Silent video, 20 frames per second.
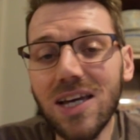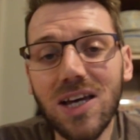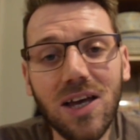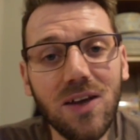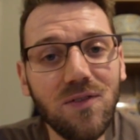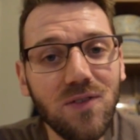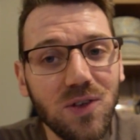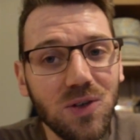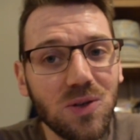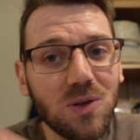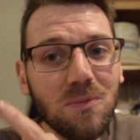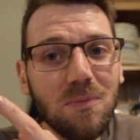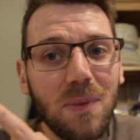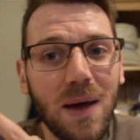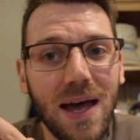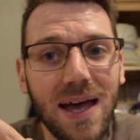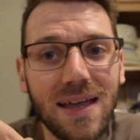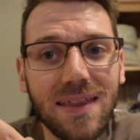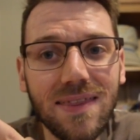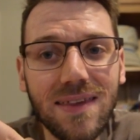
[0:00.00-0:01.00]
if you
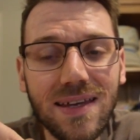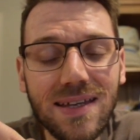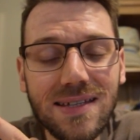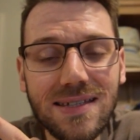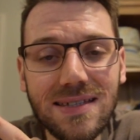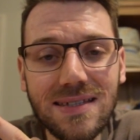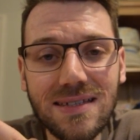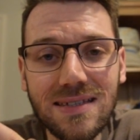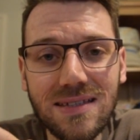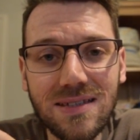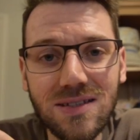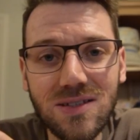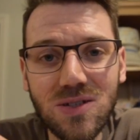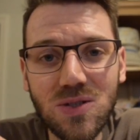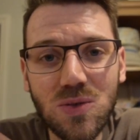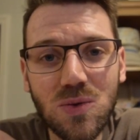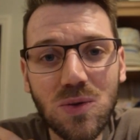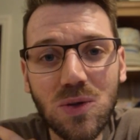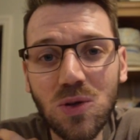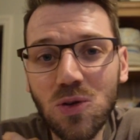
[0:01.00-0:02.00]
compared this
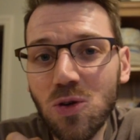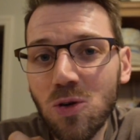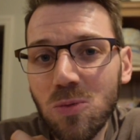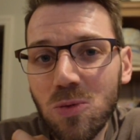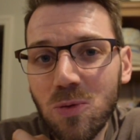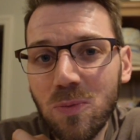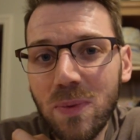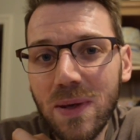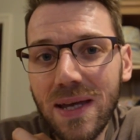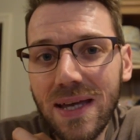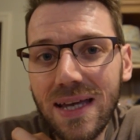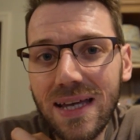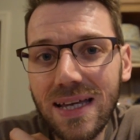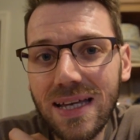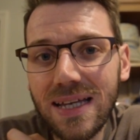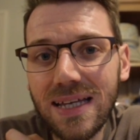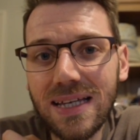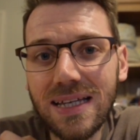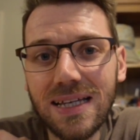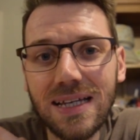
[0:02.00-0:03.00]
to a normal beer,
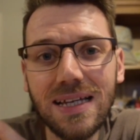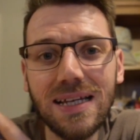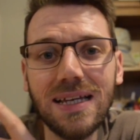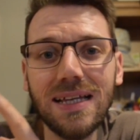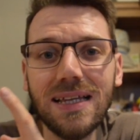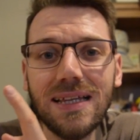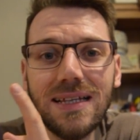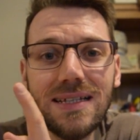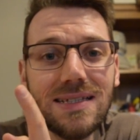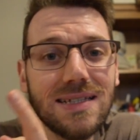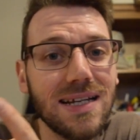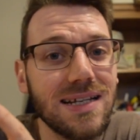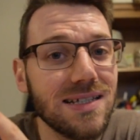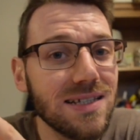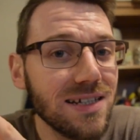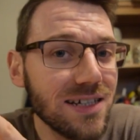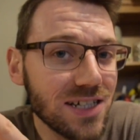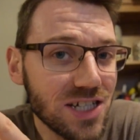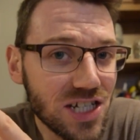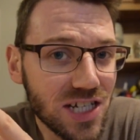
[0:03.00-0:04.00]
this
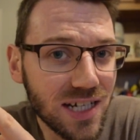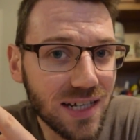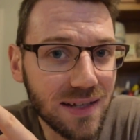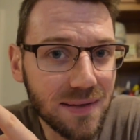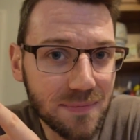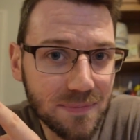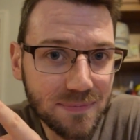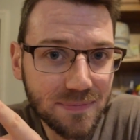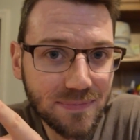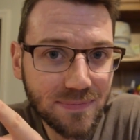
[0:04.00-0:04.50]
tastes like shit.